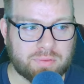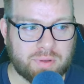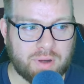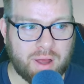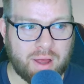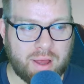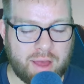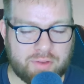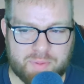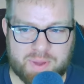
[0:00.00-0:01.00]

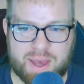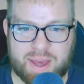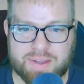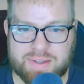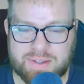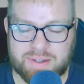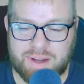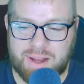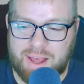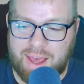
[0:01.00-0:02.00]
FPS
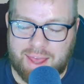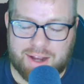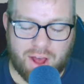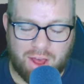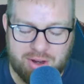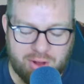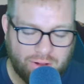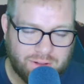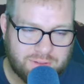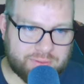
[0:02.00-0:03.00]
and
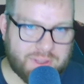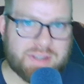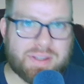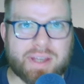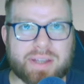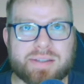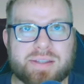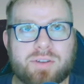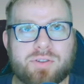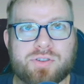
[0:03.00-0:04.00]
all of these things
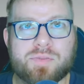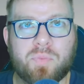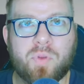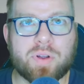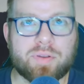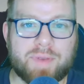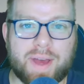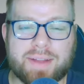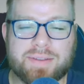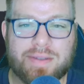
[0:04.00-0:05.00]
that are just more
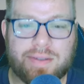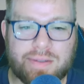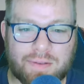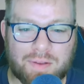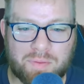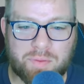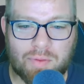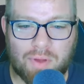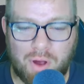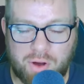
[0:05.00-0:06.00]
advanced
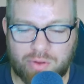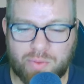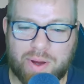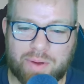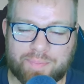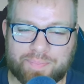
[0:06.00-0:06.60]
hardware.